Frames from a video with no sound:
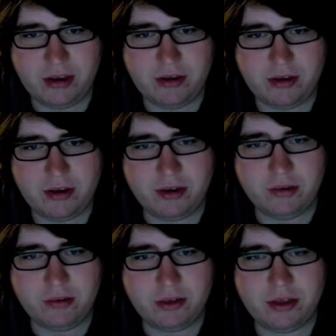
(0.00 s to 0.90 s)
can do
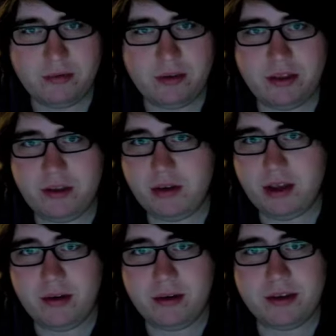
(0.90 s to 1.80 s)
with
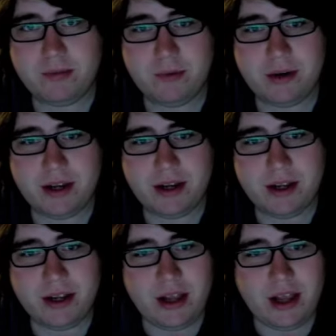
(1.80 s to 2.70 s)
Yu-Gi-Oh! At this point.
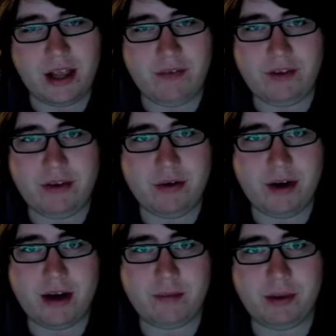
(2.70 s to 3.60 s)
If you know
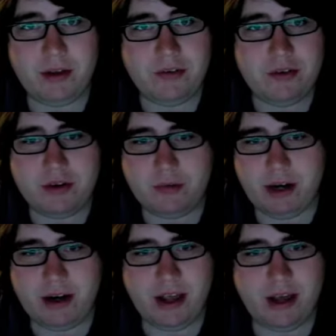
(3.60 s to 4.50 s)
how to bluff, you can win
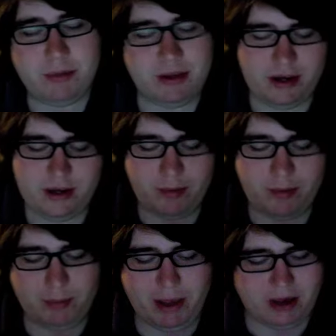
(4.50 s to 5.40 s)
in a game. But today's
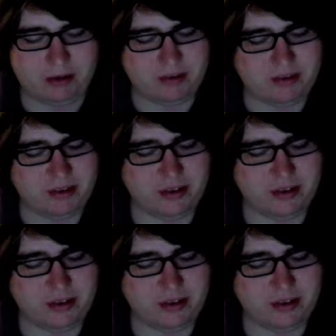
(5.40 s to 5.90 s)
about patterns.